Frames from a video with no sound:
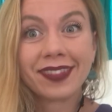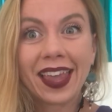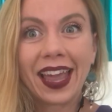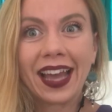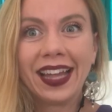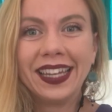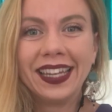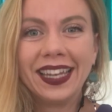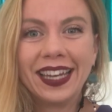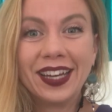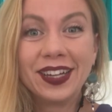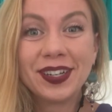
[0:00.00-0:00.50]

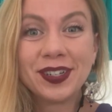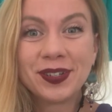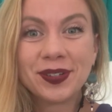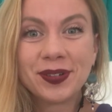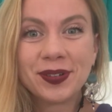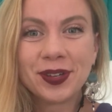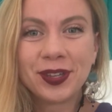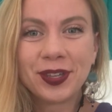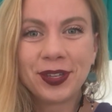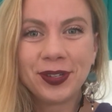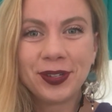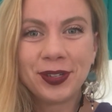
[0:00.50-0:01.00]

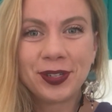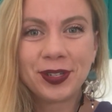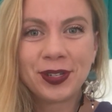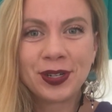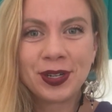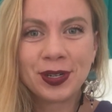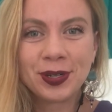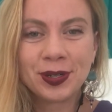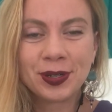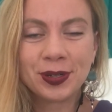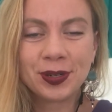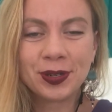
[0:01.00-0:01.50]
Hello
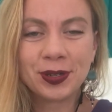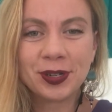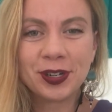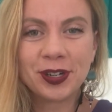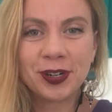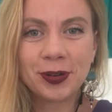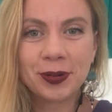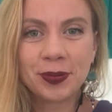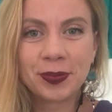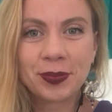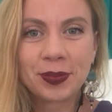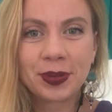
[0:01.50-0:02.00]

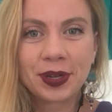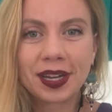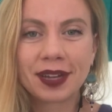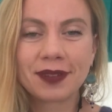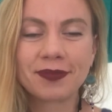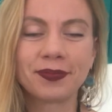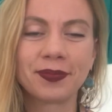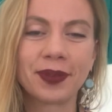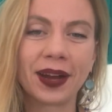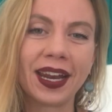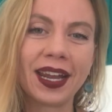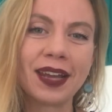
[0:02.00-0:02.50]
YouTube!
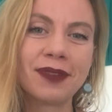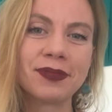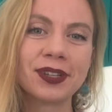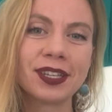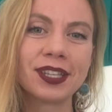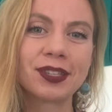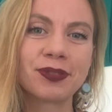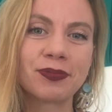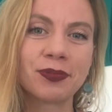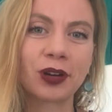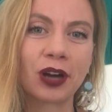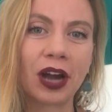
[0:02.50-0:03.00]
My name
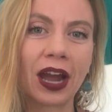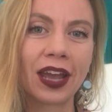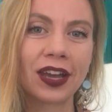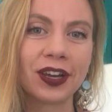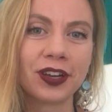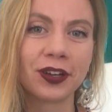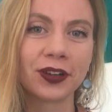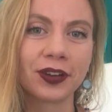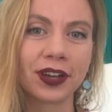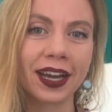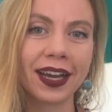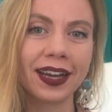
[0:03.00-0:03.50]
is Mariah
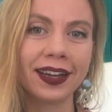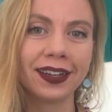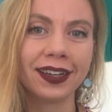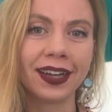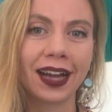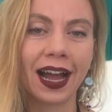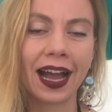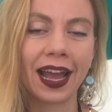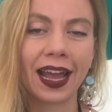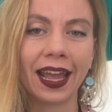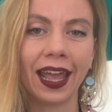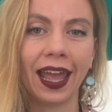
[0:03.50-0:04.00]
and
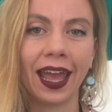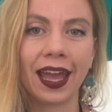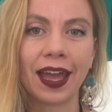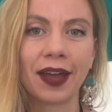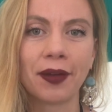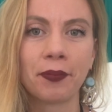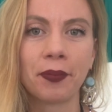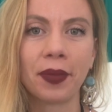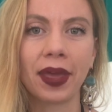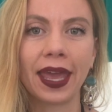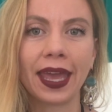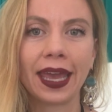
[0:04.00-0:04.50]
I
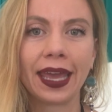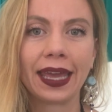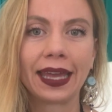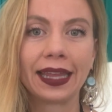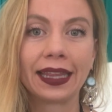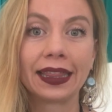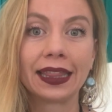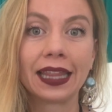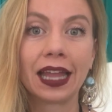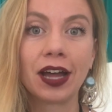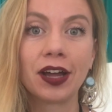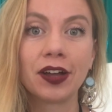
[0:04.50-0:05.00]
am a
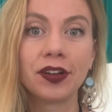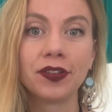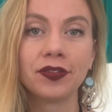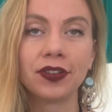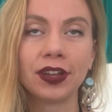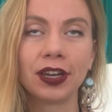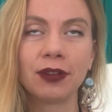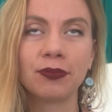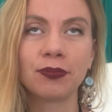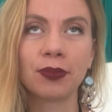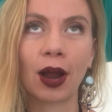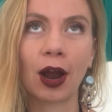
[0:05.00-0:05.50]
love
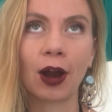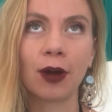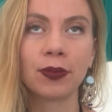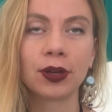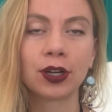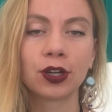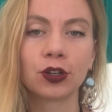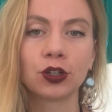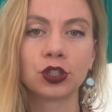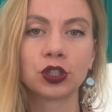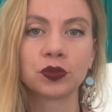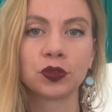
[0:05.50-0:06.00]
and
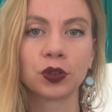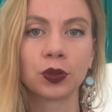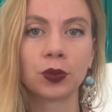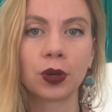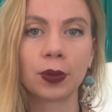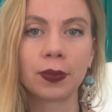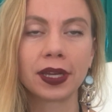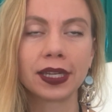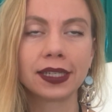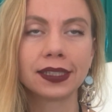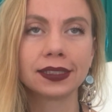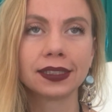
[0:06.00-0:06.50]
empowerment coach for
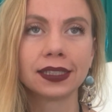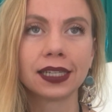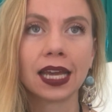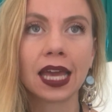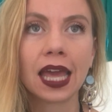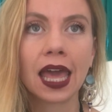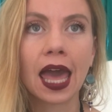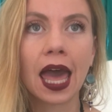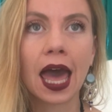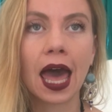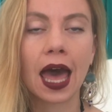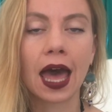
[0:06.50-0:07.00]
women.
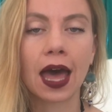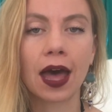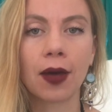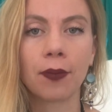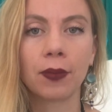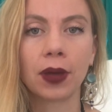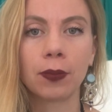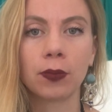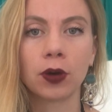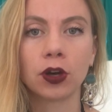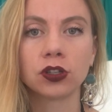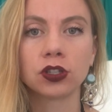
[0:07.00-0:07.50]

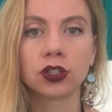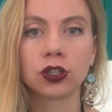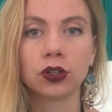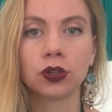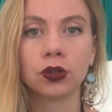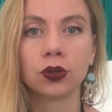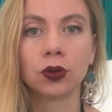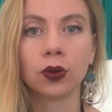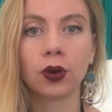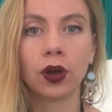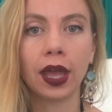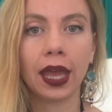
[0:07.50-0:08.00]
I'm
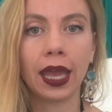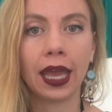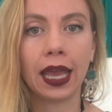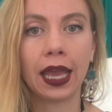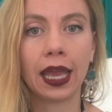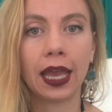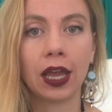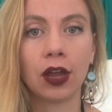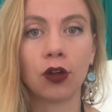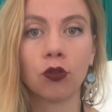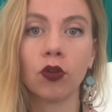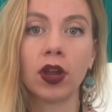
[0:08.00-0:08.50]
also
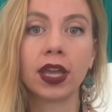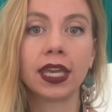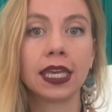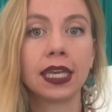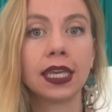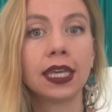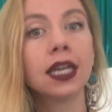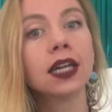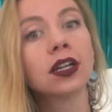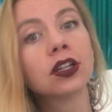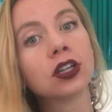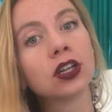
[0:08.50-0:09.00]
a Reiki
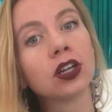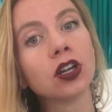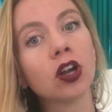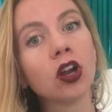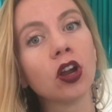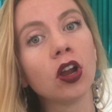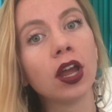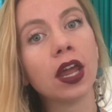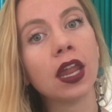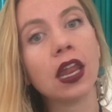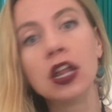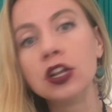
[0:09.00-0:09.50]

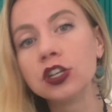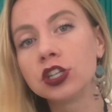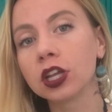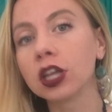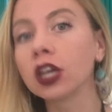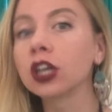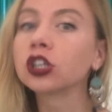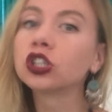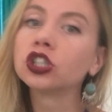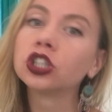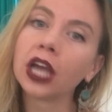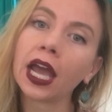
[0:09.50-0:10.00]
healer, an
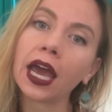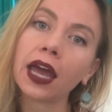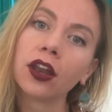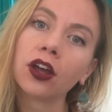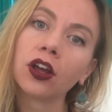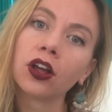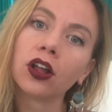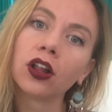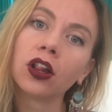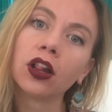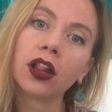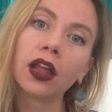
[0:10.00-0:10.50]
angelic
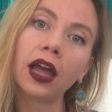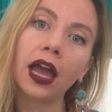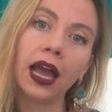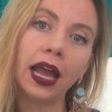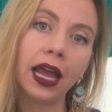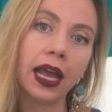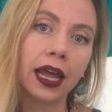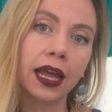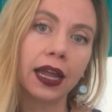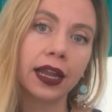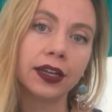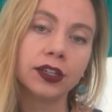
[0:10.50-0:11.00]
channel,
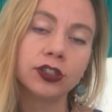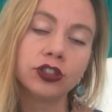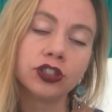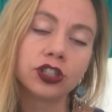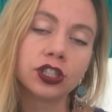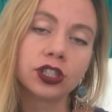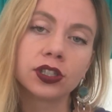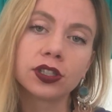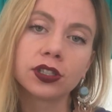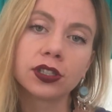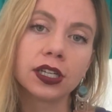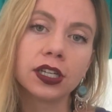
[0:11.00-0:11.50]
and
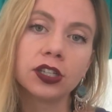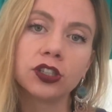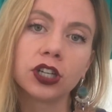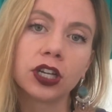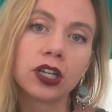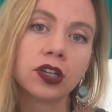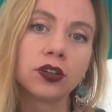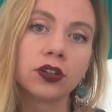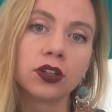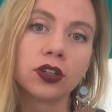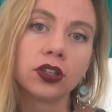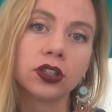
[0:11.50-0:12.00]
just a
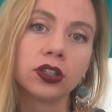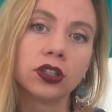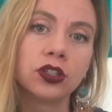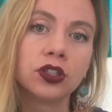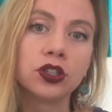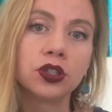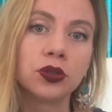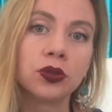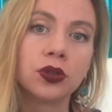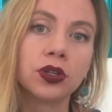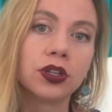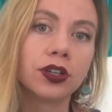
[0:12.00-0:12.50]
general
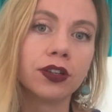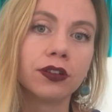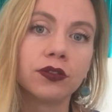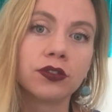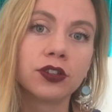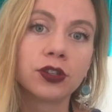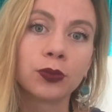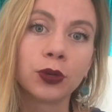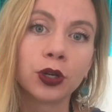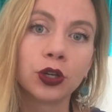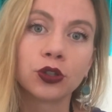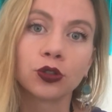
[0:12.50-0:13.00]
intuitive
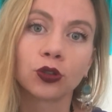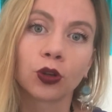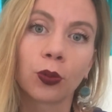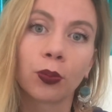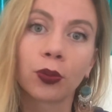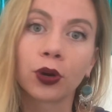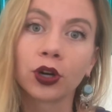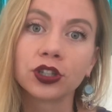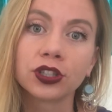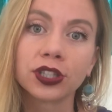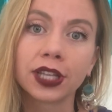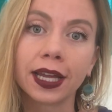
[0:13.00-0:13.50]
spiritual
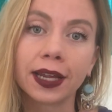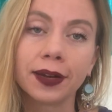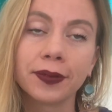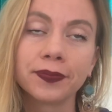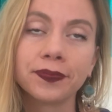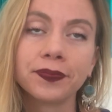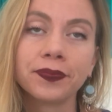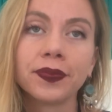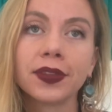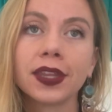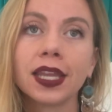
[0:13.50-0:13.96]
person.